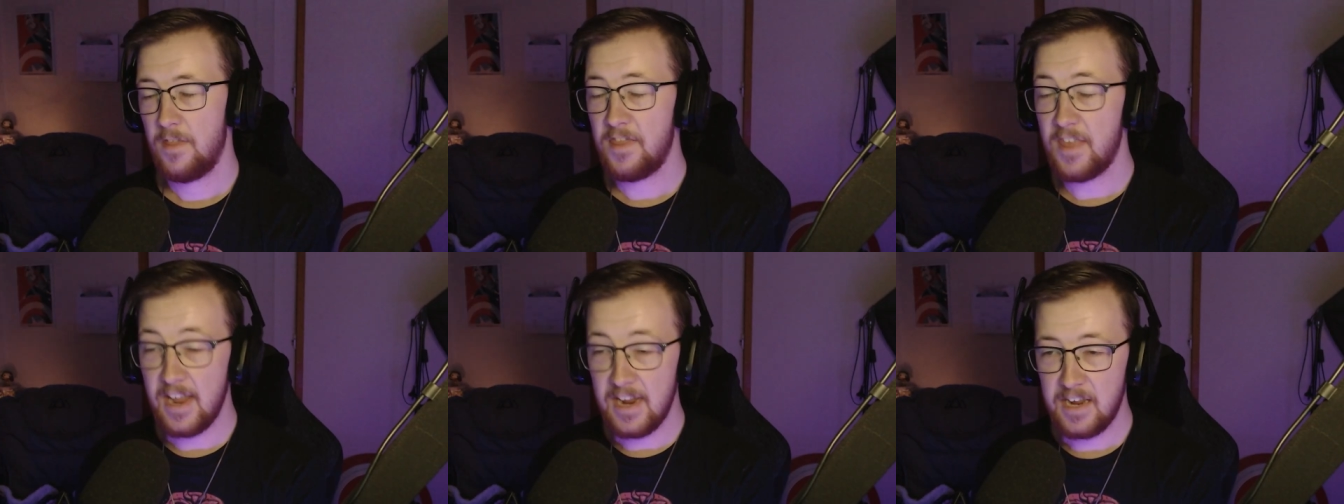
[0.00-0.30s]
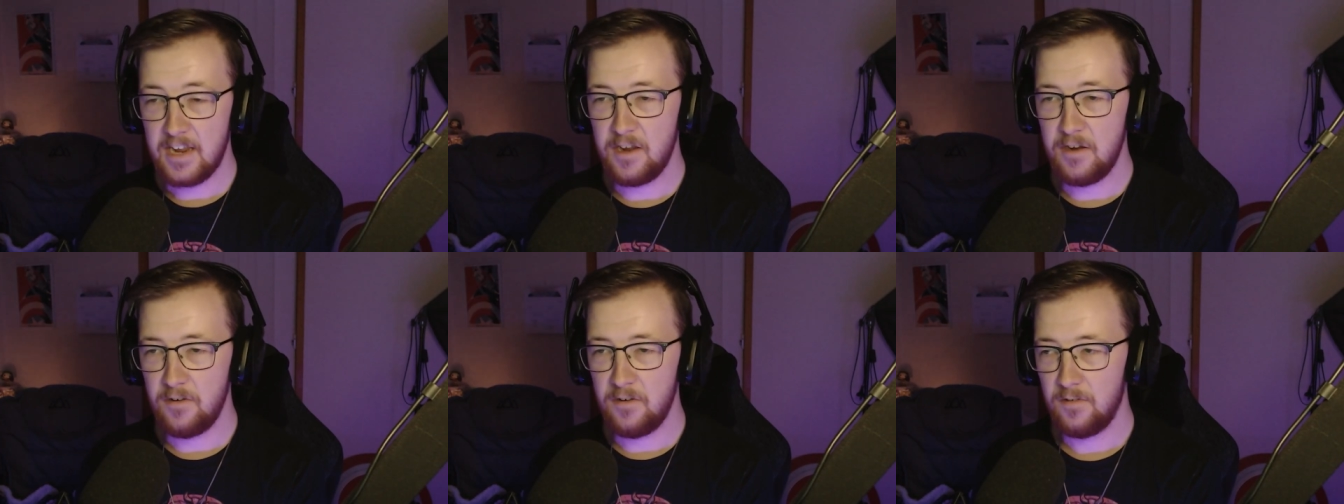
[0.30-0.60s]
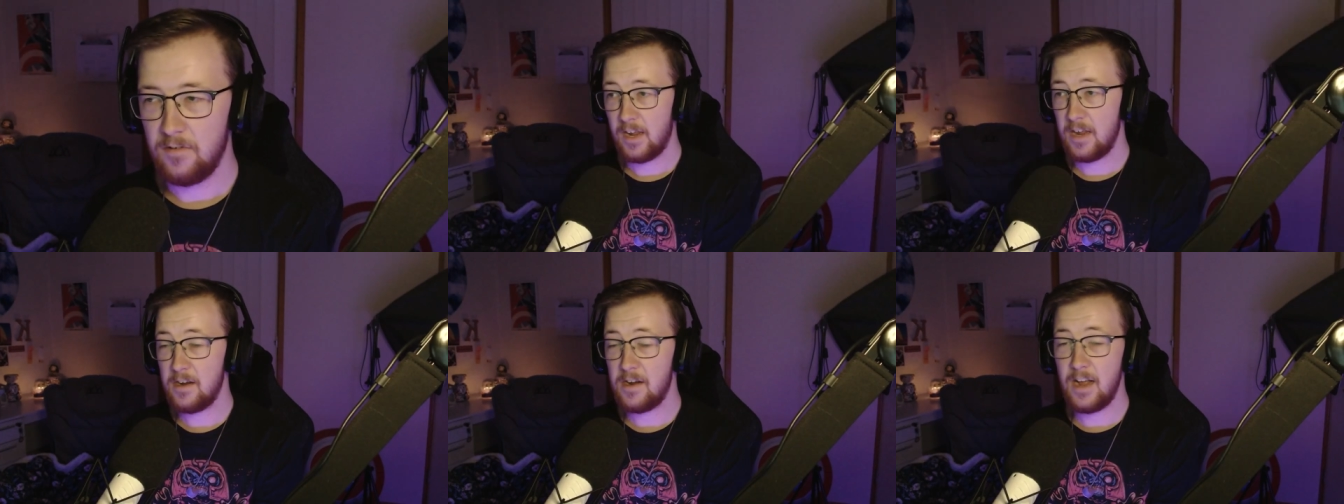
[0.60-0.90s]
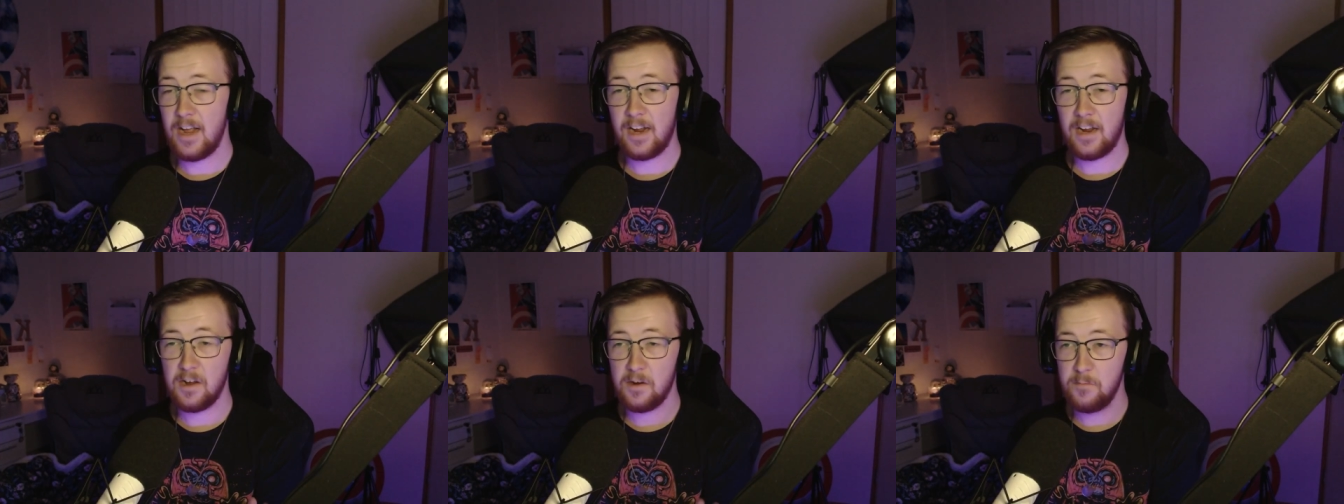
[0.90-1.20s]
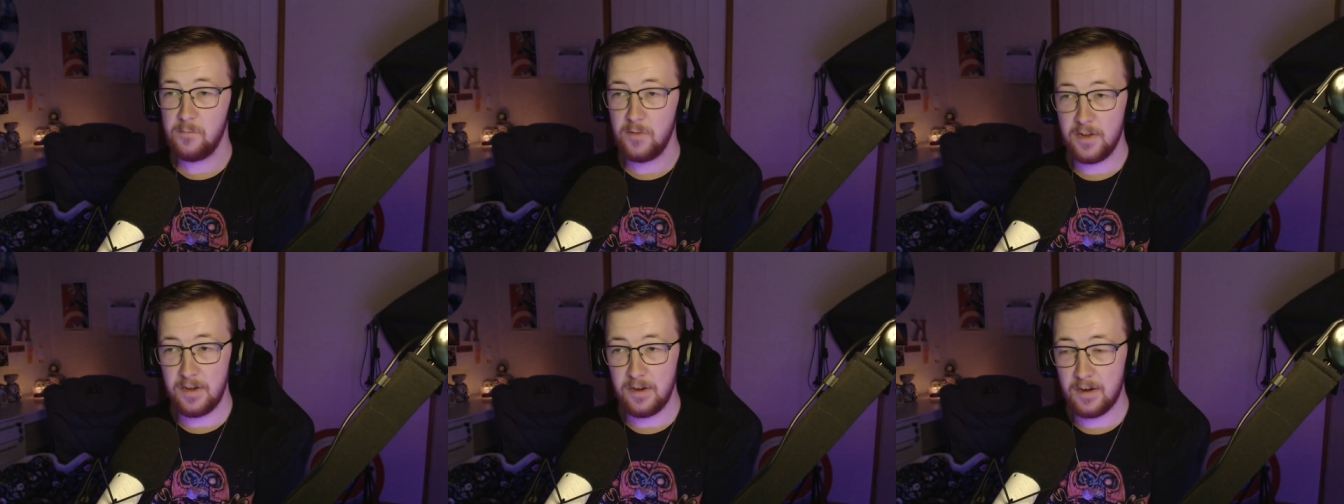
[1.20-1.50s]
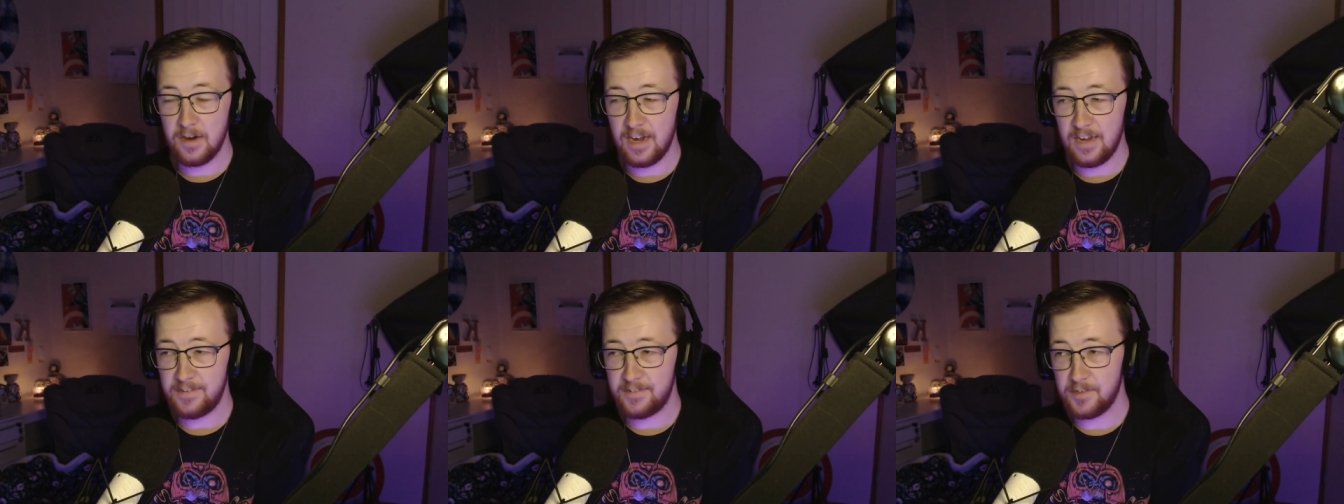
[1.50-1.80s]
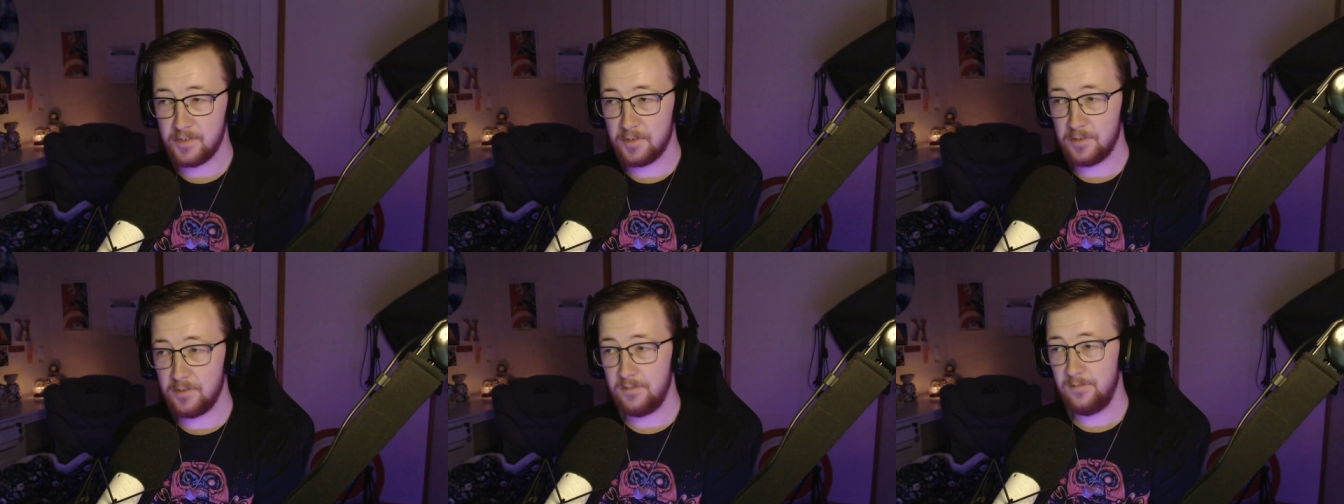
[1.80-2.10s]
Thank you. Can I come with you guys
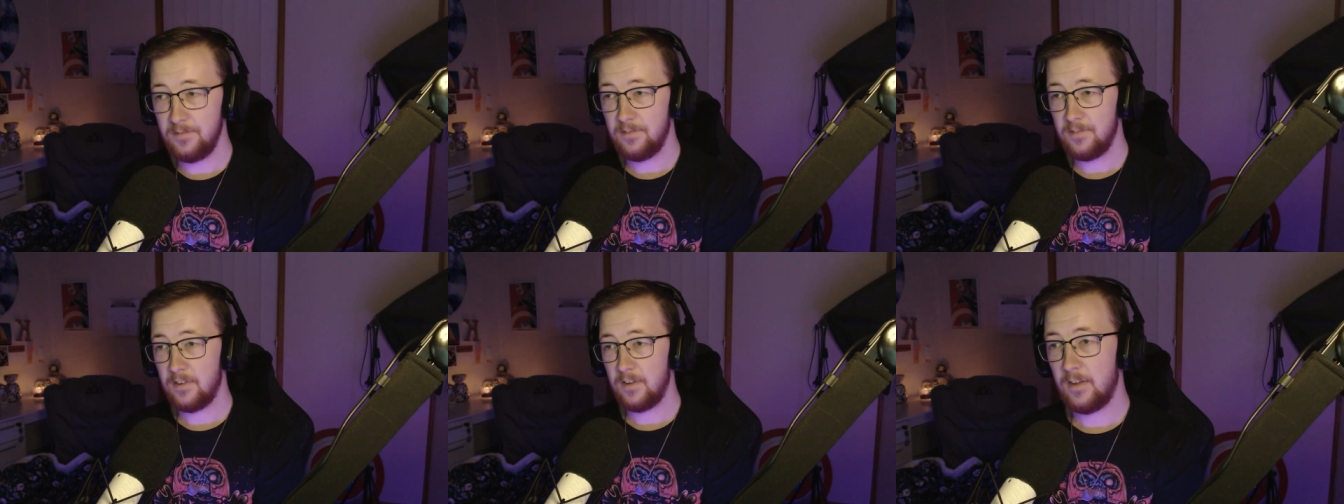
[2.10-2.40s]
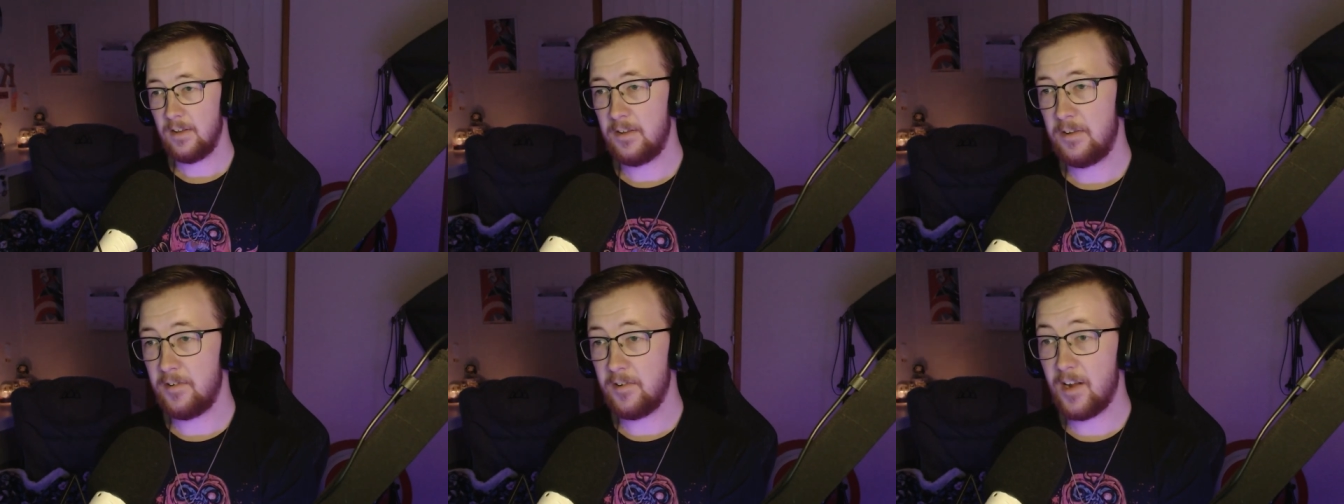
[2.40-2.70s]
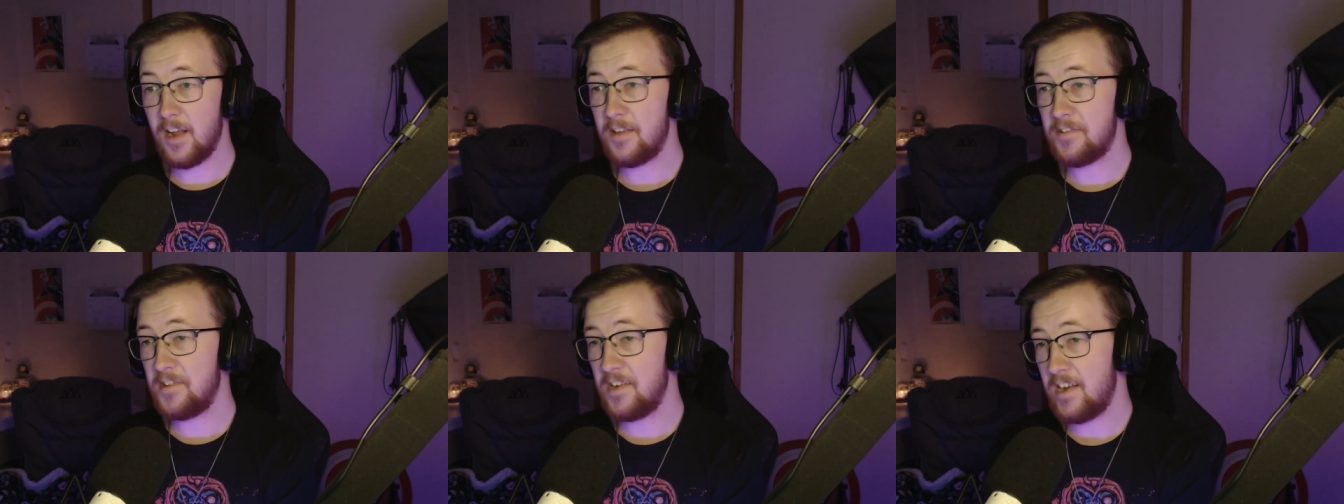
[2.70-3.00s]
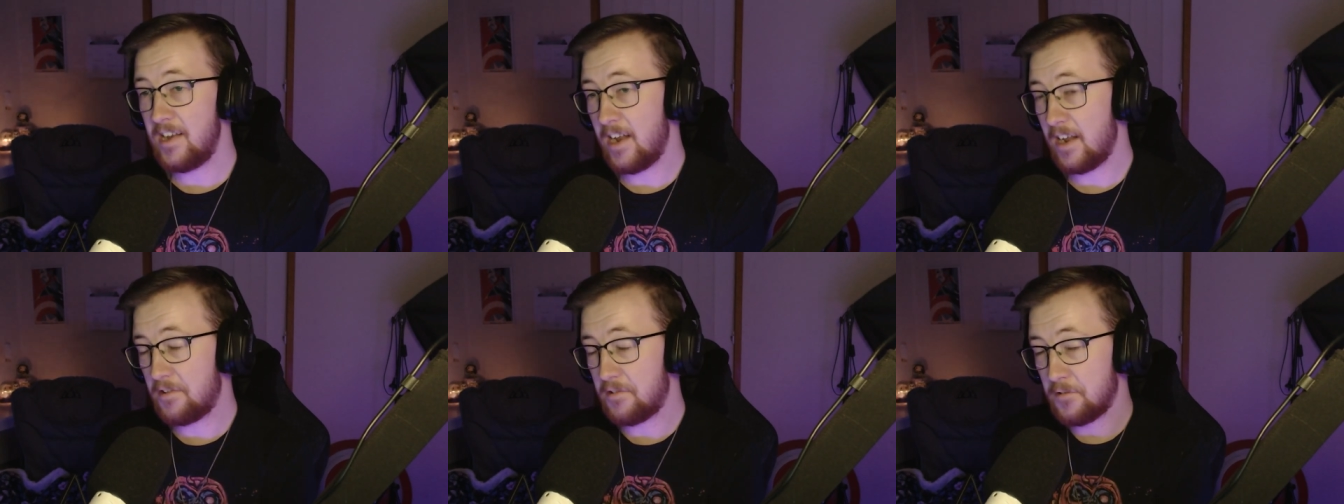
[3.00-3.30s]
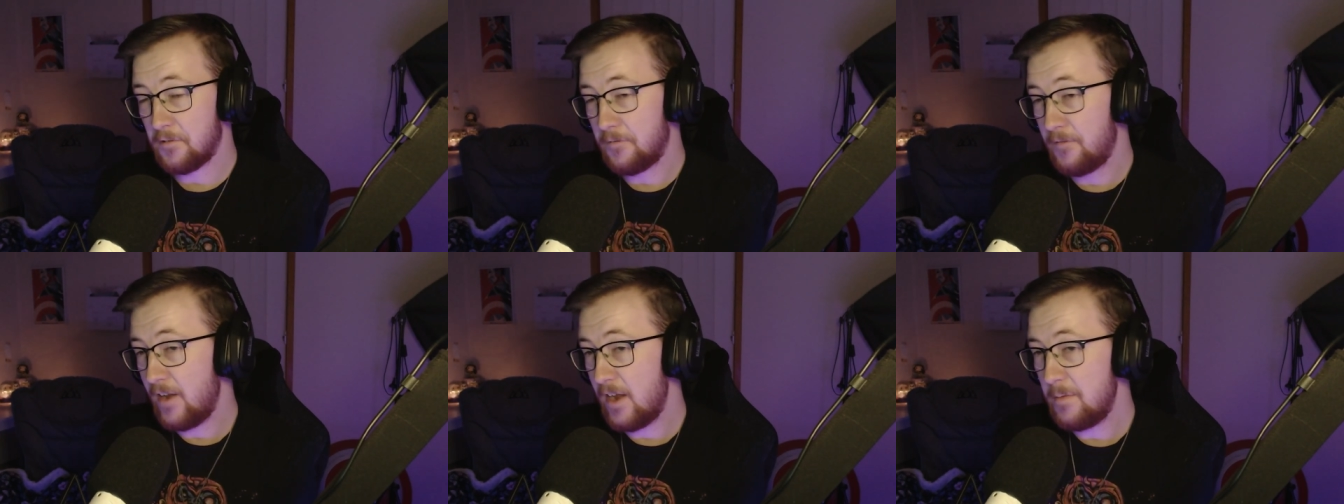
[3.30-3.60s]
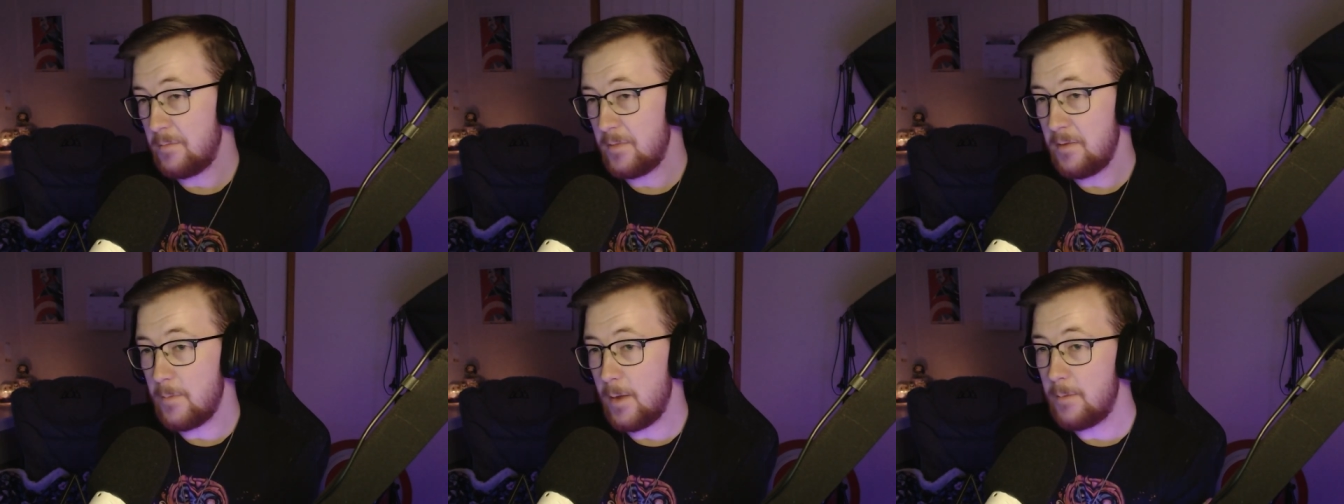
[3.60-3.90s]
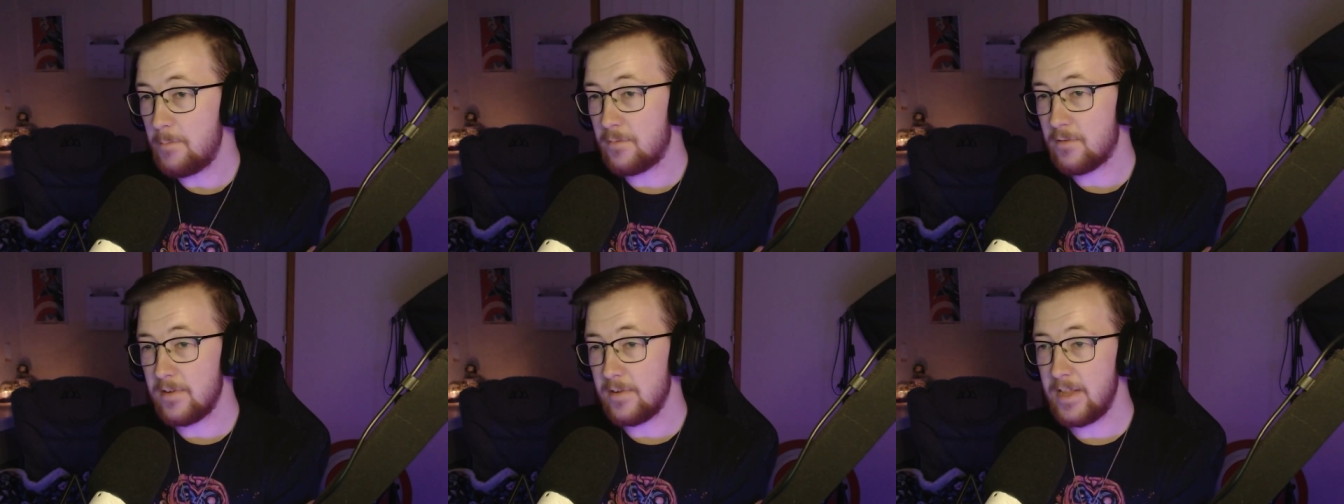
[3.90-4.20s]
at all? Do you guys need an extra family
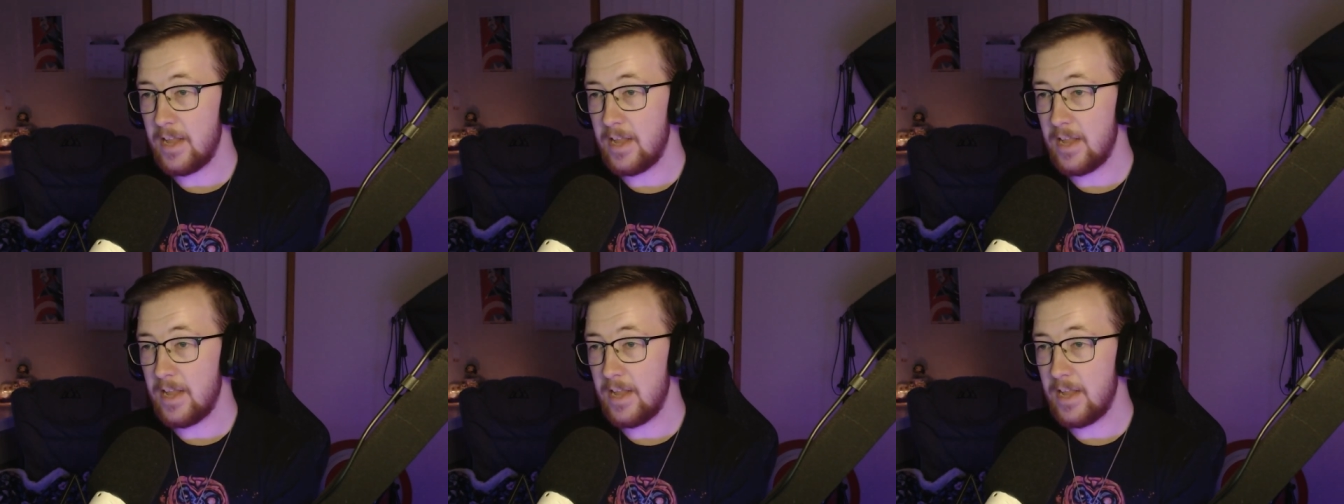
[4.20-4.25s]
member in